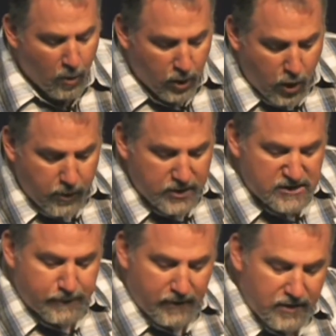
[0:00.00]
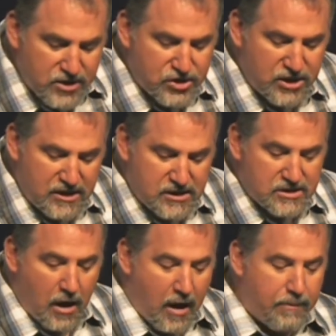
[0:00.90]
We're going to experience
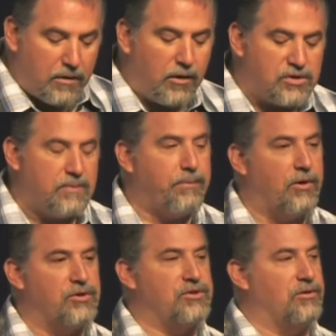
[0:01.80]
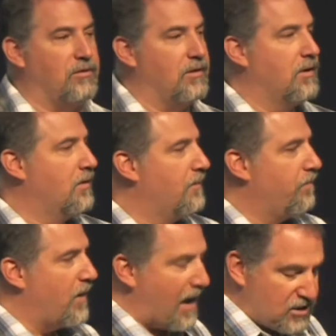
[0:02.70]
Jesus up close and personal
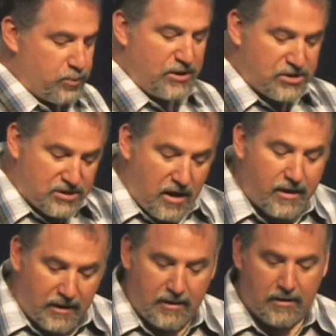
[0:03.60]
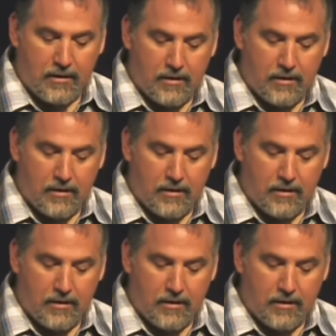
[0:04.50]
as we study,